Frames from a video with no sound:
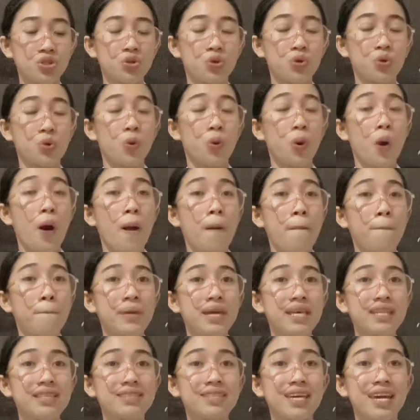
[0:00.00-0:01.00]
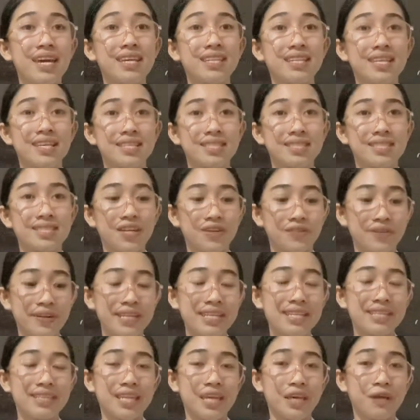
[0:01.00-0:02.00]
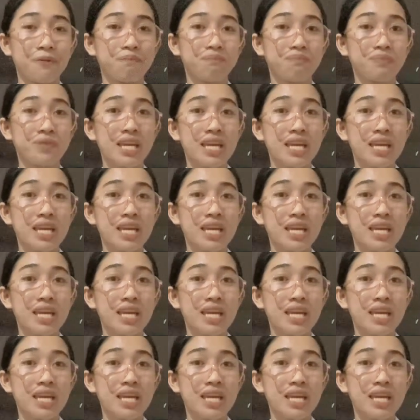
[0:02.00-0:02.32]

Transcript: to maintain its sterility.